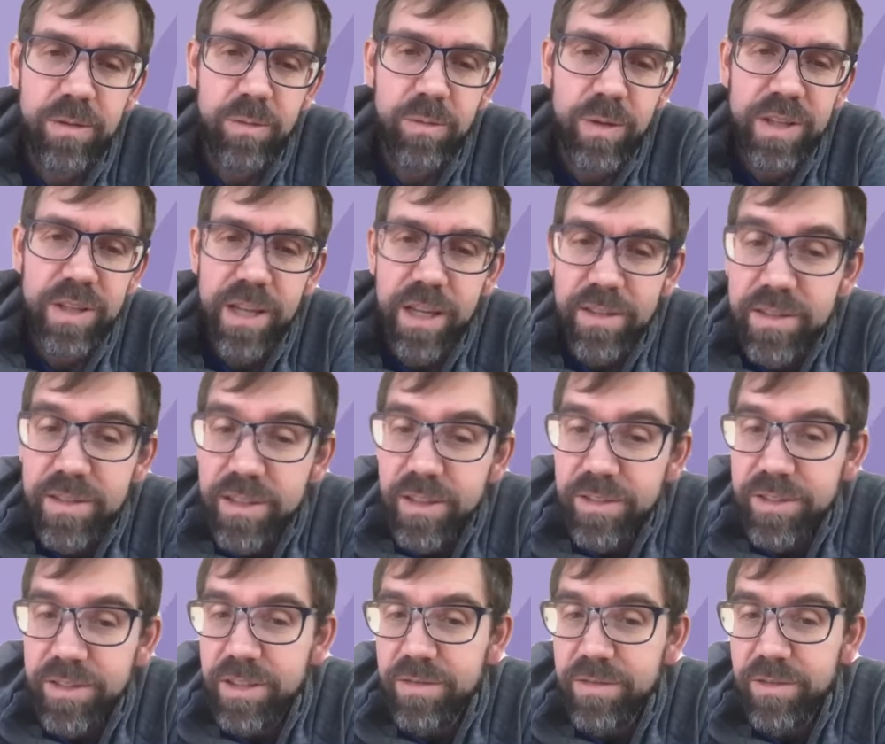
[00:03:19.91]
with Jens
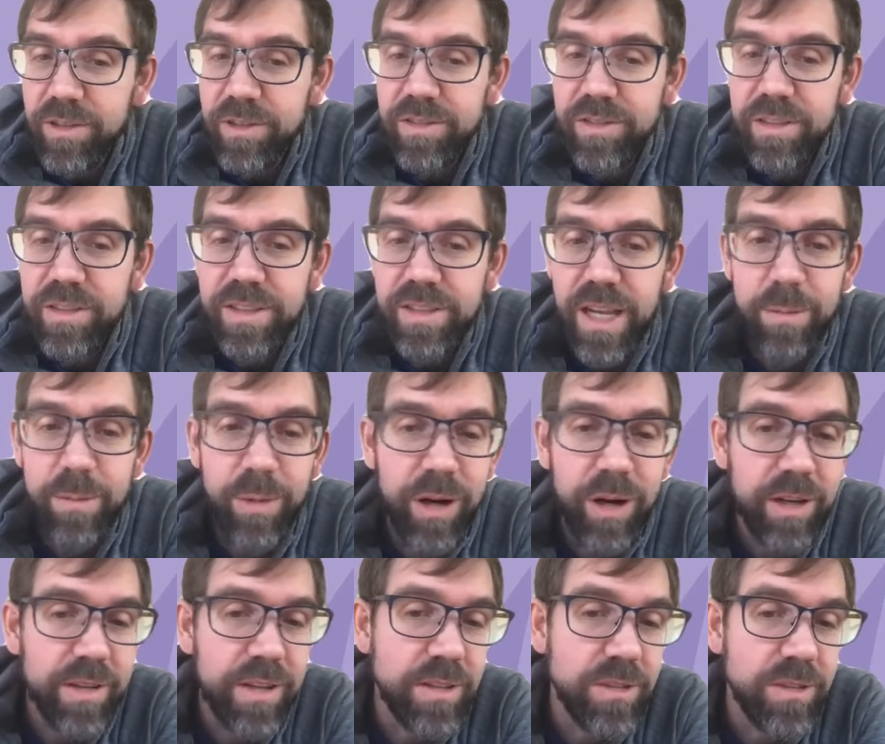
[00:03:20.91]
Nielsen, first in
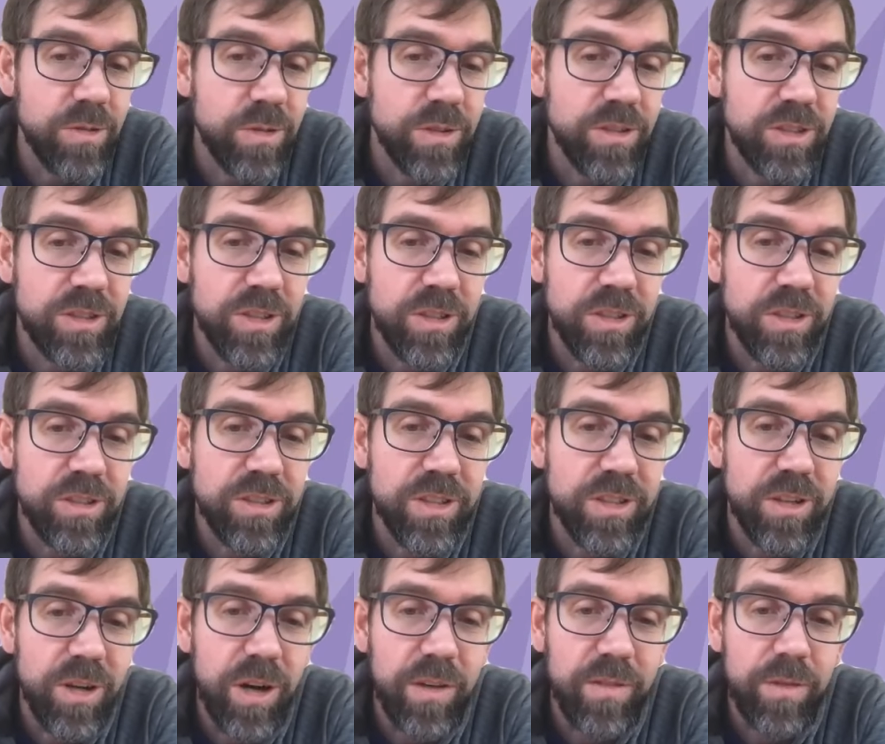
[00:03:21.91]
Denmark, then George Church at
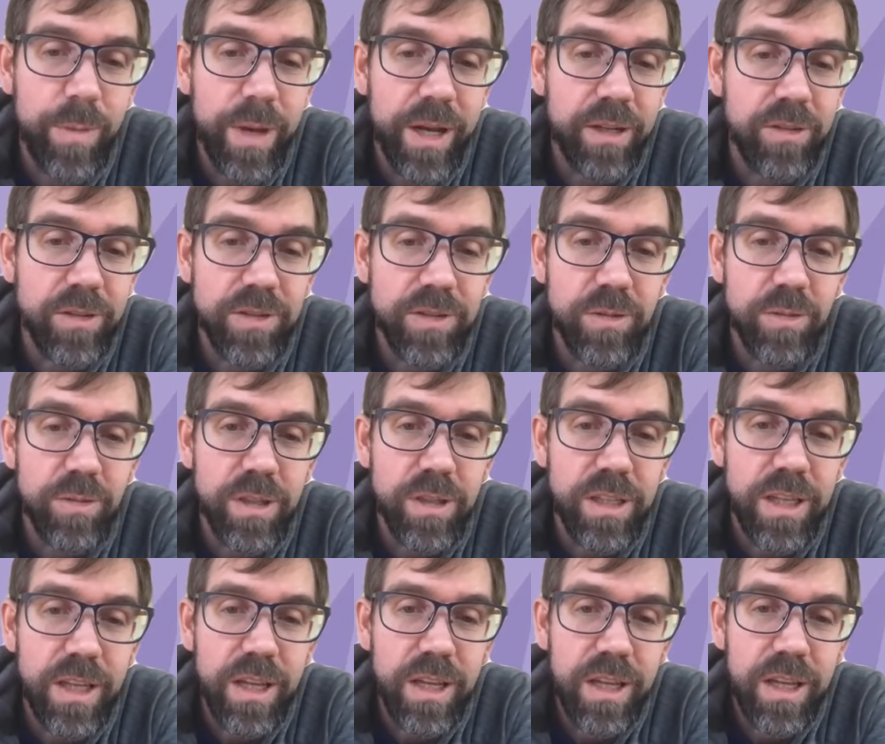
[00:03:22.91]
the Harvard Medical School,